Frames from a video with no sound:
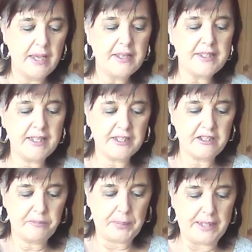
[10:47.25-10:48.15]
Six
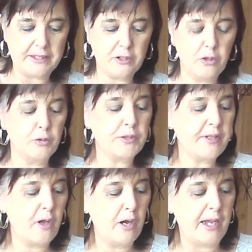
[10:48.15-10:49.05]
of Pentacles,
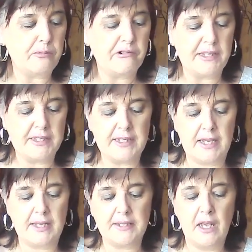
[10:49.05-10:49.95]
the High
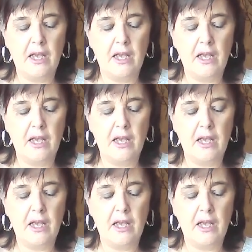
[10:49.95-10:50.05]
Priestess.